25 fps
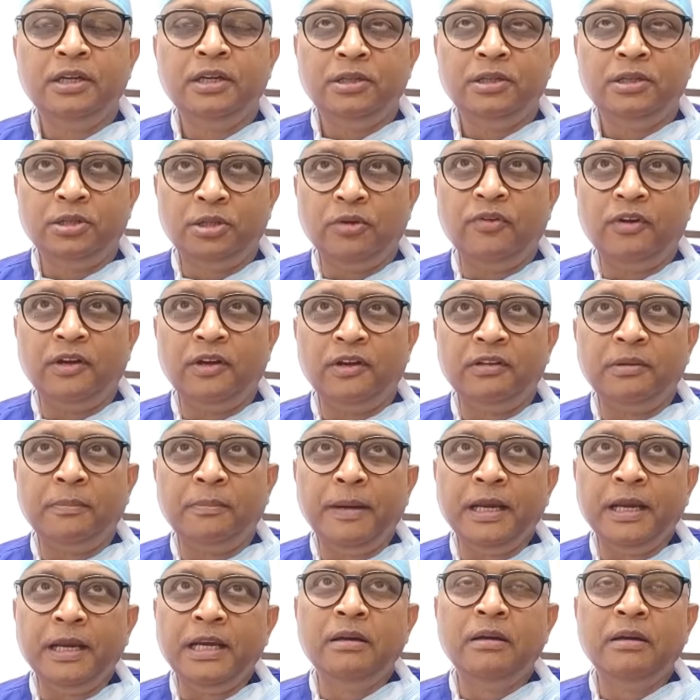So one of the
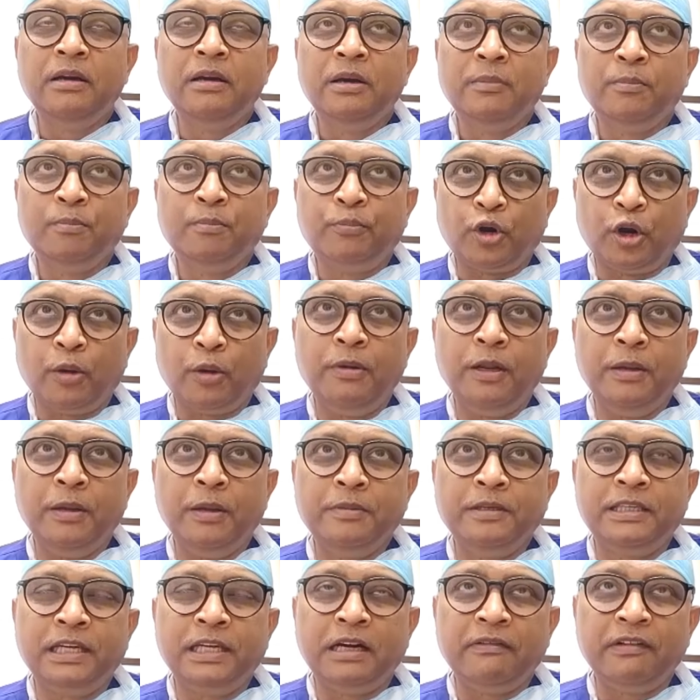big
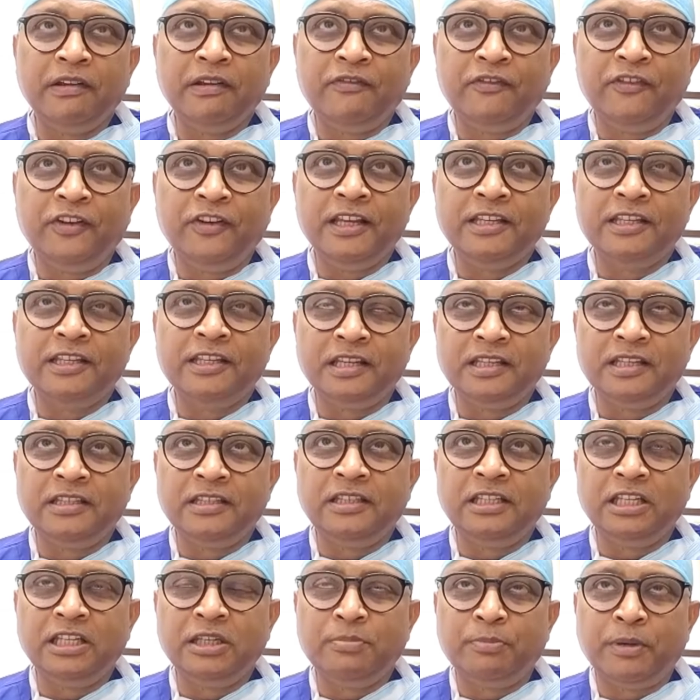problems that we face
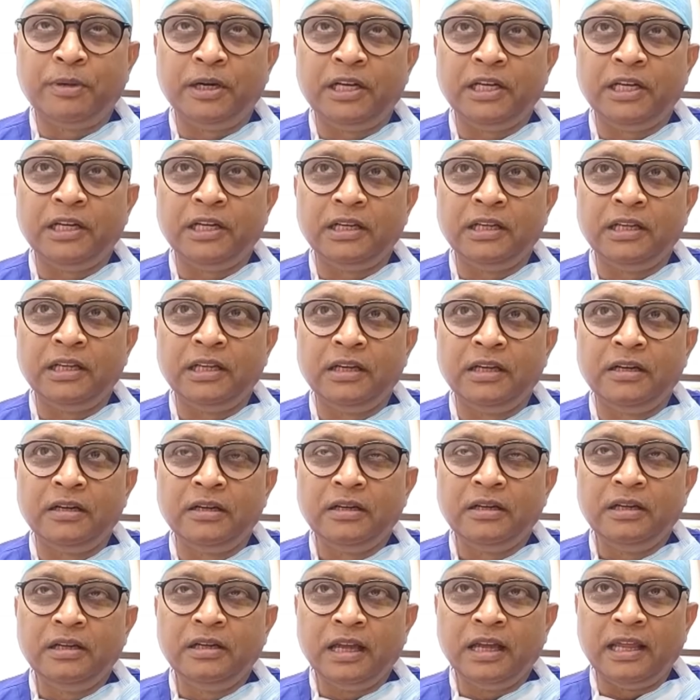is this particular
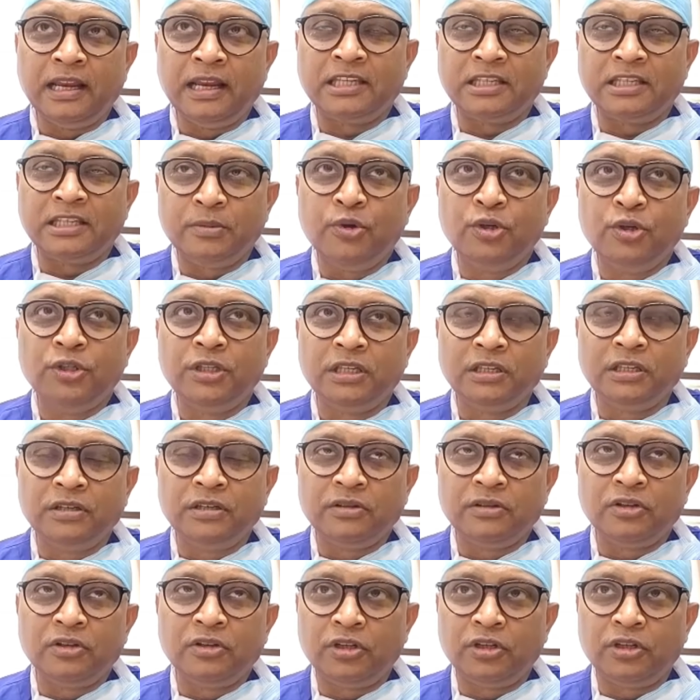
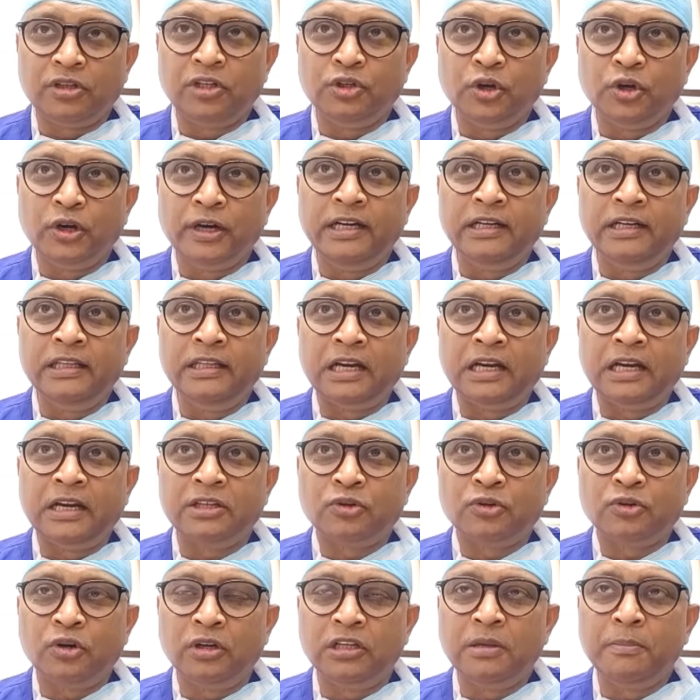anastomosis or the joint that is
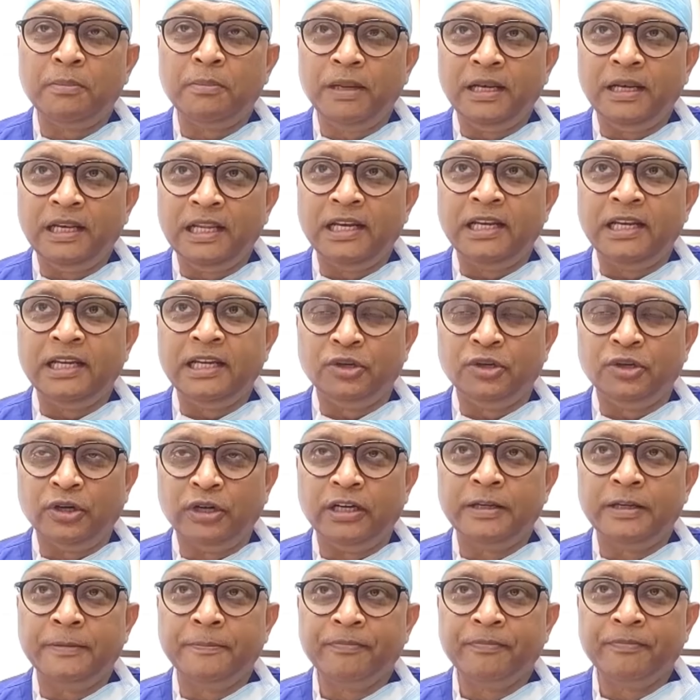called the biliary
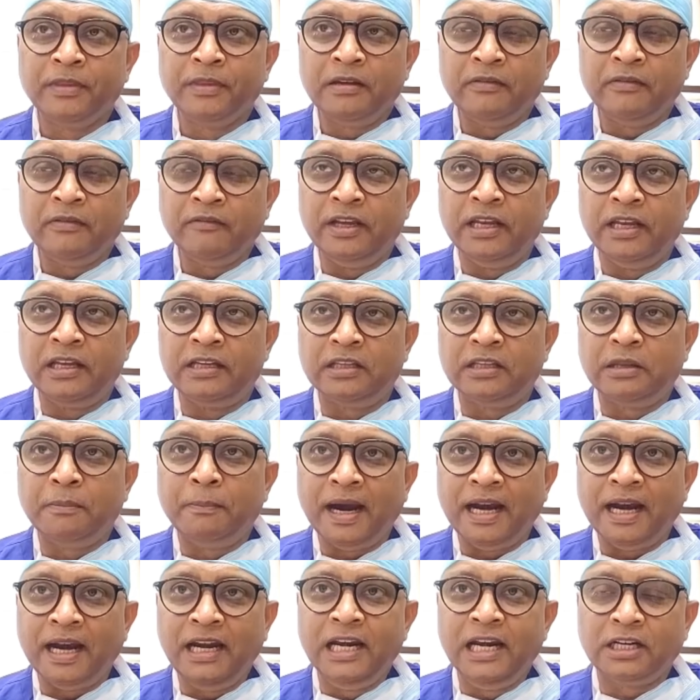joint, where the
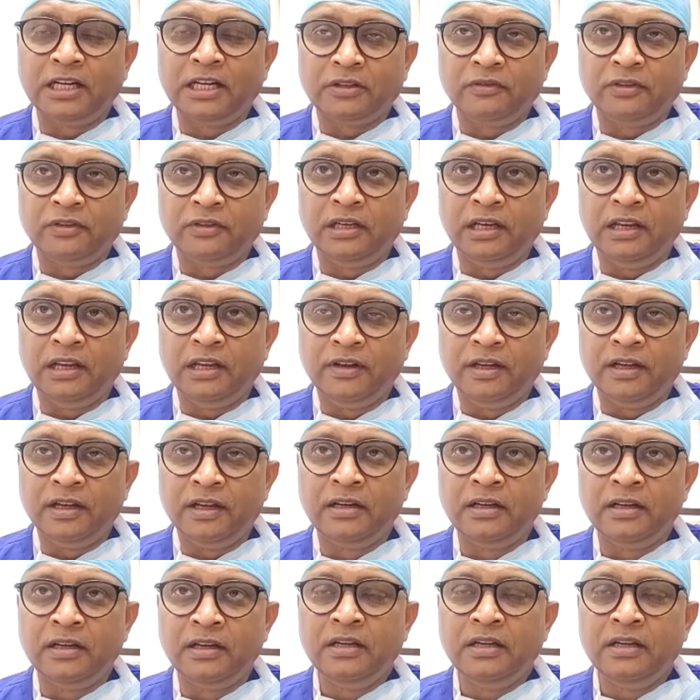bile duct of the liver